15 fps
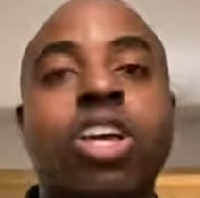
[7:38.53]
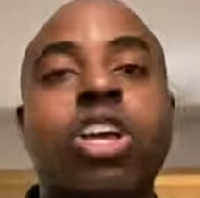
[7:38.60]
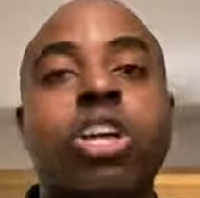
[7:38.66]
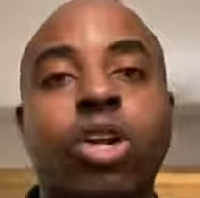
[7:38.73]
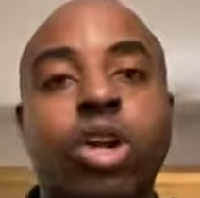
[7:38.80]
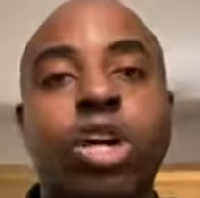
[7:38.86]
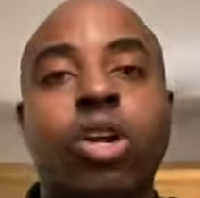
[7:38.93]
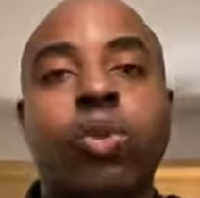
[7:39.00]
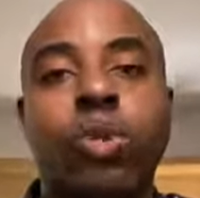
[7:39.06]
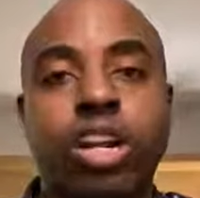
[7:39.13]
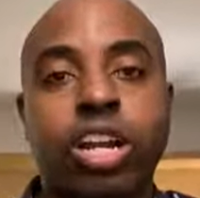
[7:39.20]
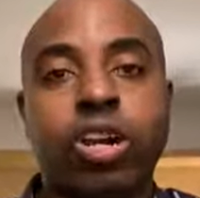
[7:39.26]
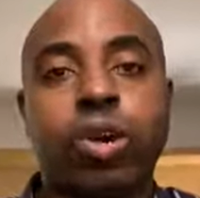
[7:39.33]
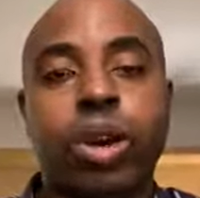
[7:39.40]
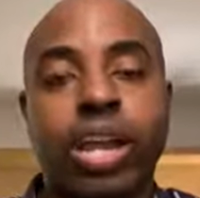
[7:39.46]
you're going to want
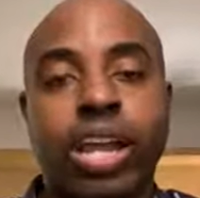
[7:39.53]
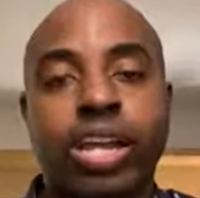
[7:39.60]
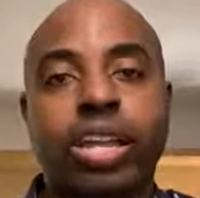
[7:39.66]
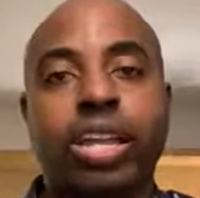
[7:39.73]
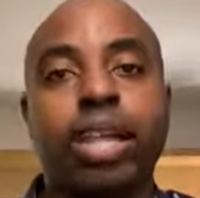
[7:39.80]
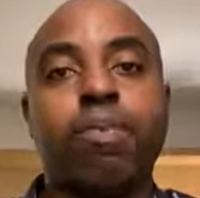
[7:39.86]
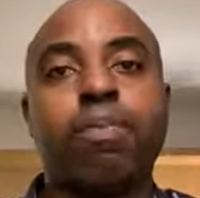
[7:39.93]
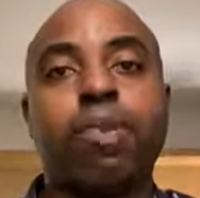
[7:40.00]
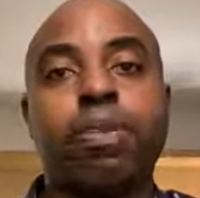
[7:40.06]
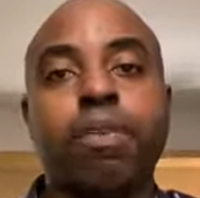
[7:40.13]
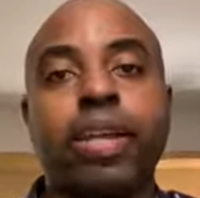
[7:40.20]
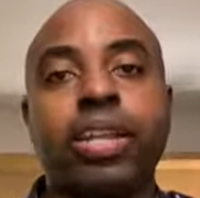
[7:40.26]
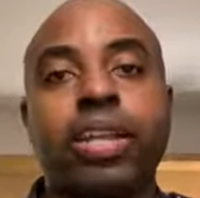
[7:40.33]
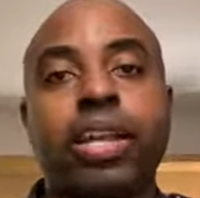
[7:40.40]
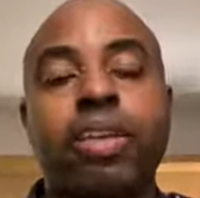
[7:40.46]
to go ahead and
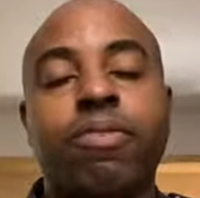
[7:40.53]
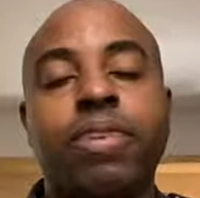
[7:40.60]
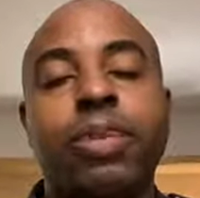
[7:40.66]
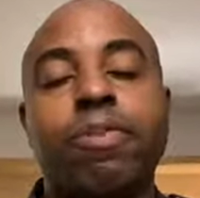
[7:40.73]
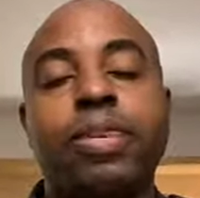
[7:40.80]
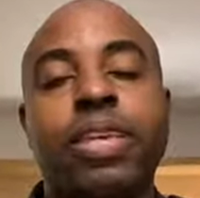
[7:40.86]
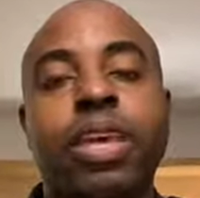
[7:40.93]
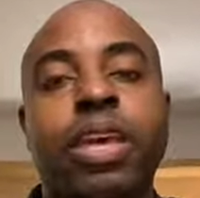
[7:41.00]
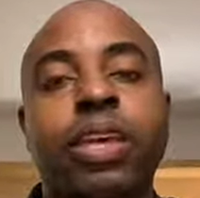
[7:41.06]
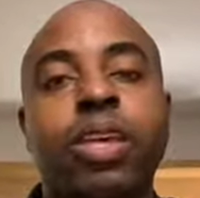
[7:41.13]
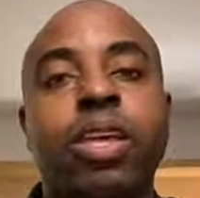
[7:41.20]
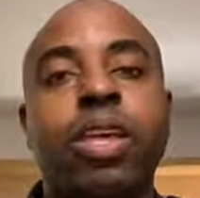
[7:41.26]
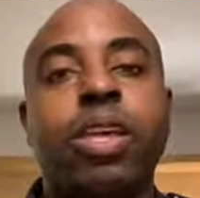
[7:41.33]
implement a VPN